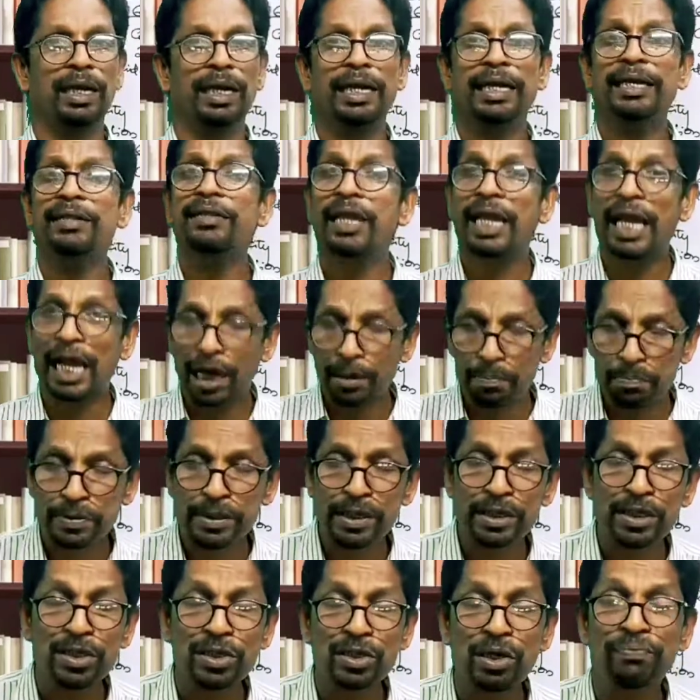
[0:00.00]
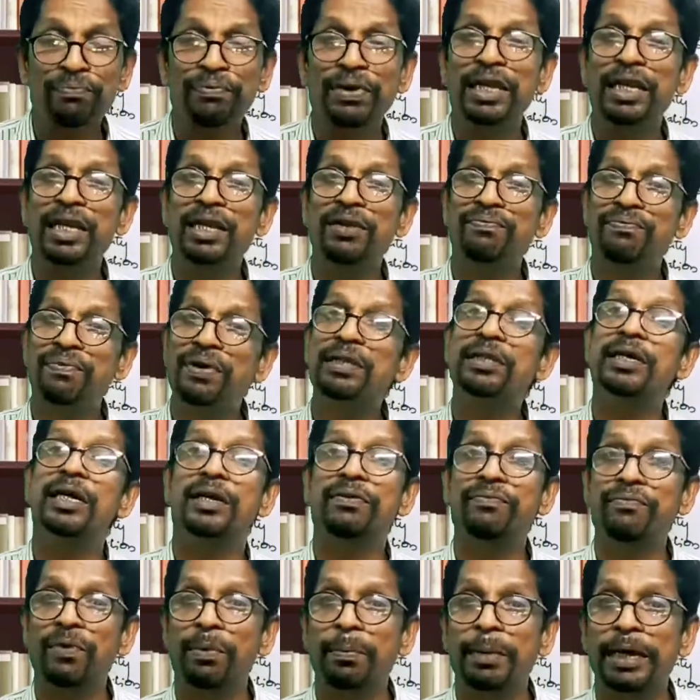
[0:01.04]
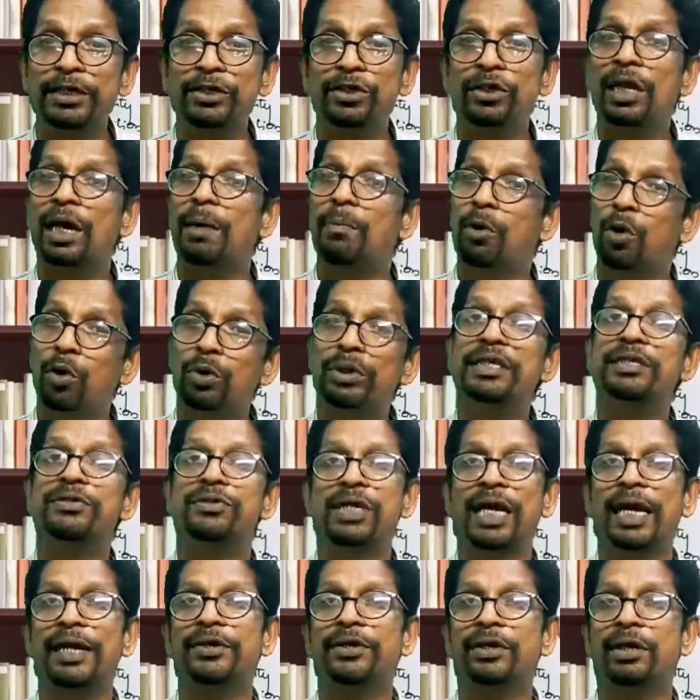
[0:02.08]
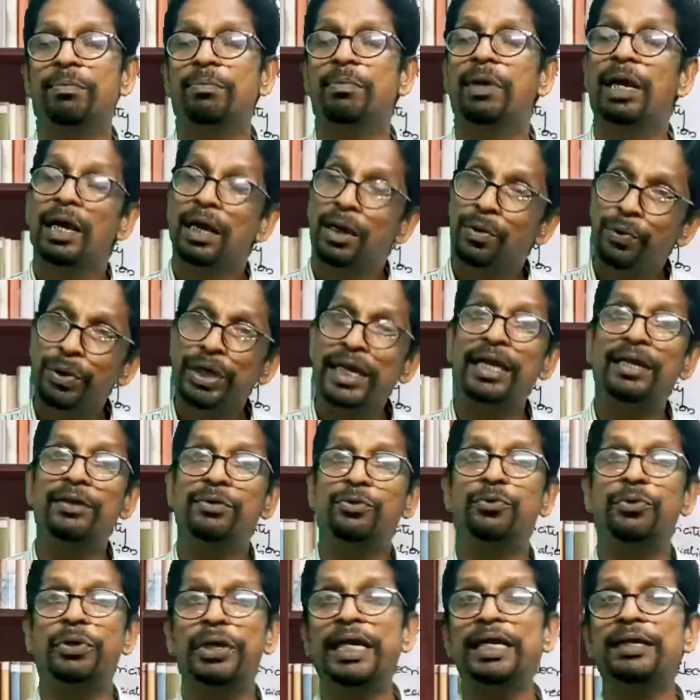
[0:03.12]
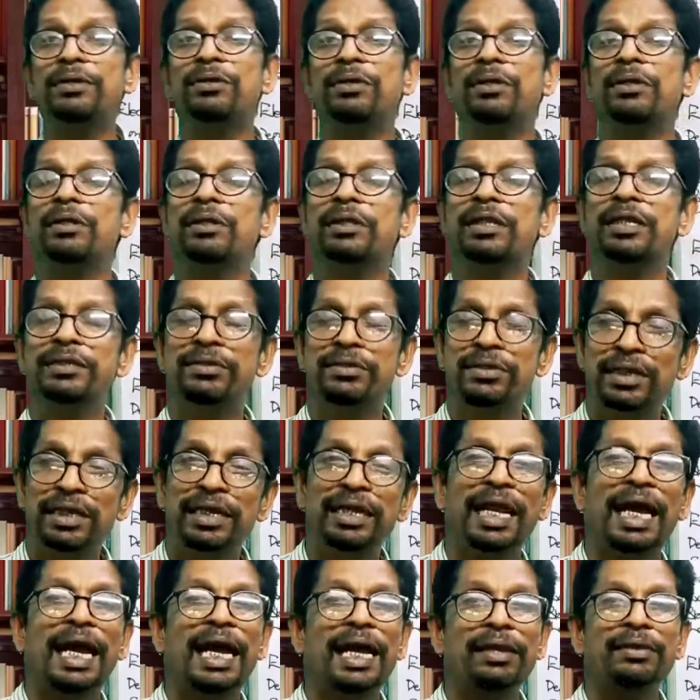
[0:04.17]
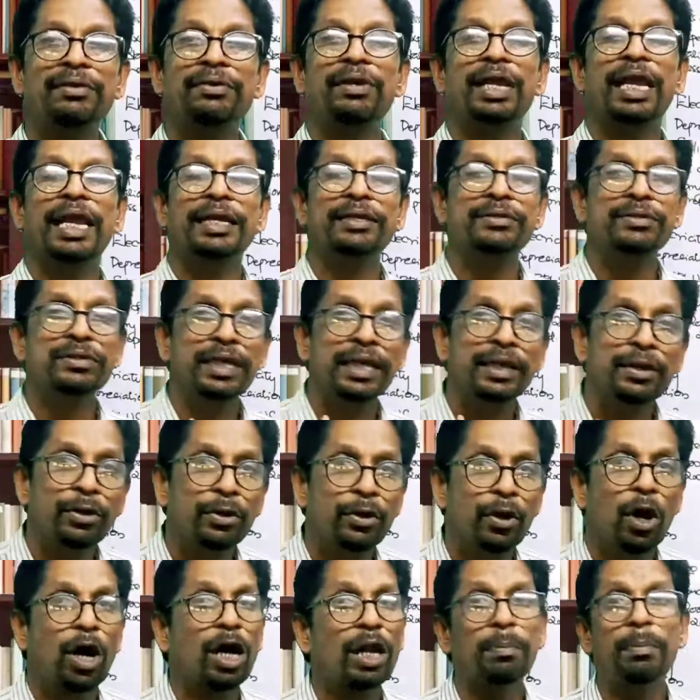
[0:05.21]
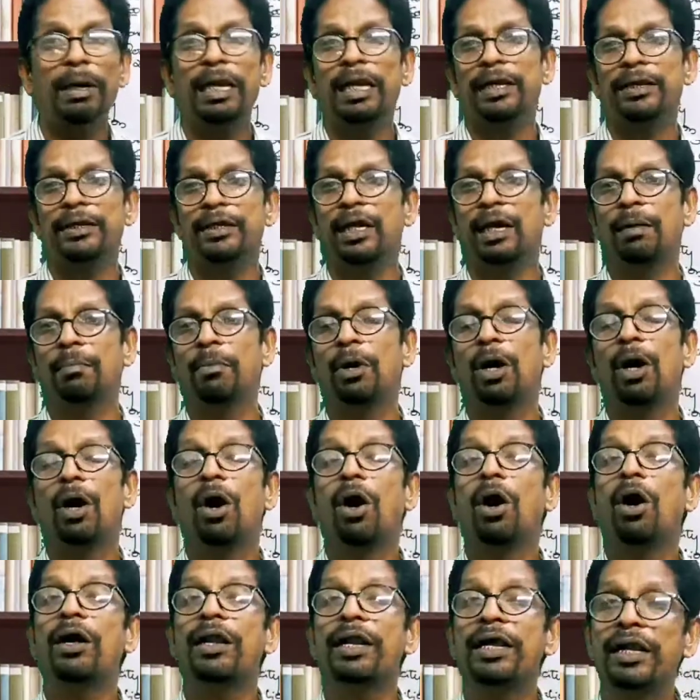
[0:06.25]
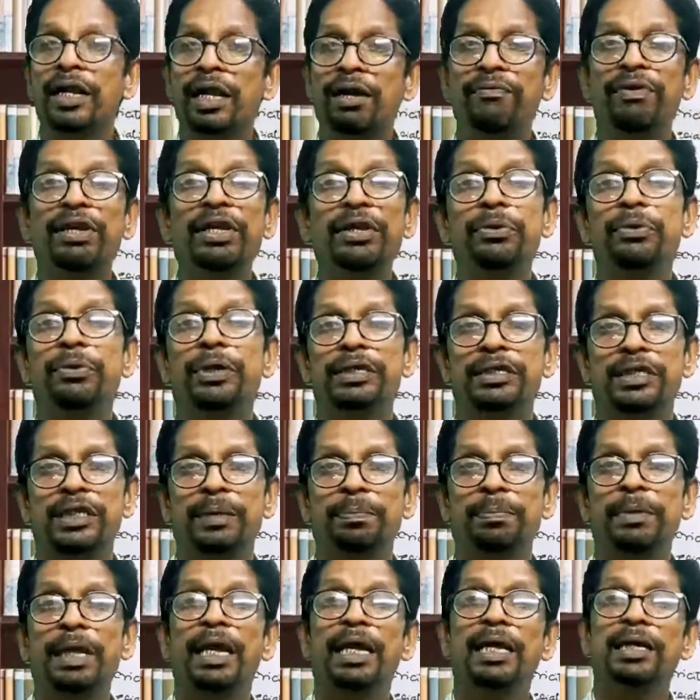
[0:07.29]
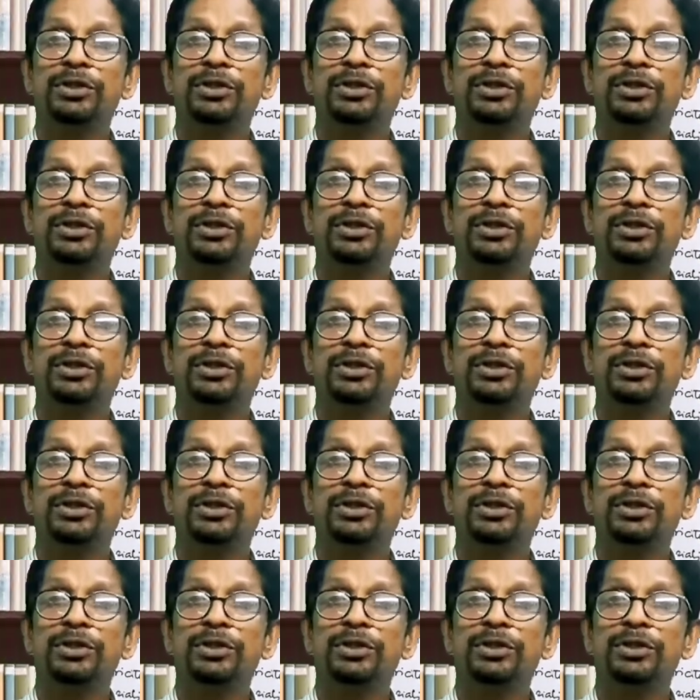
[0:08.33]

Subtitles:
In the absence of any further information about this item, we can treat this grant as a normal income or a revenue receipt.